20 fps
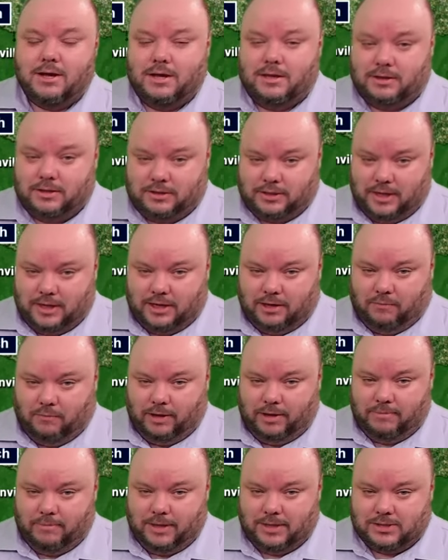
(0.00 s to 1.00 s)
The
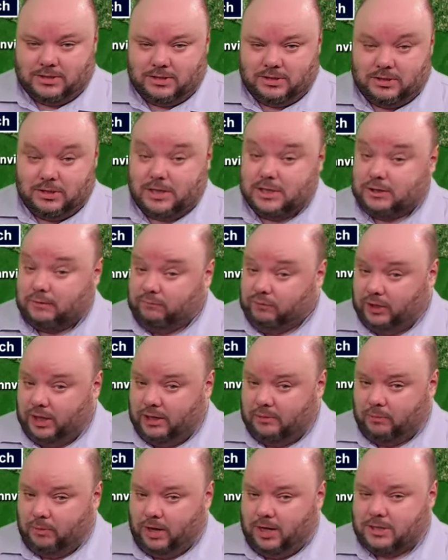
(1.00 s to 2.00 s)
takeaway message is
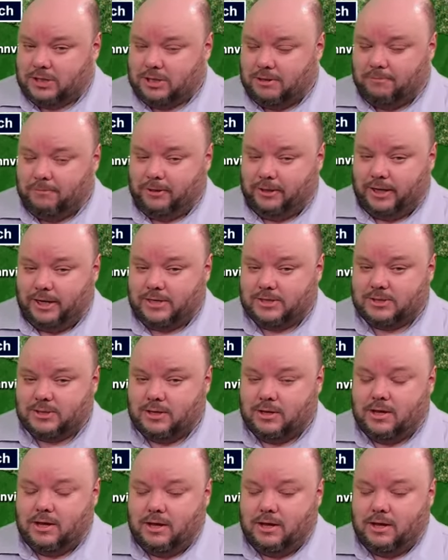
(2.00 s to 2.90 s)
flood watch in place,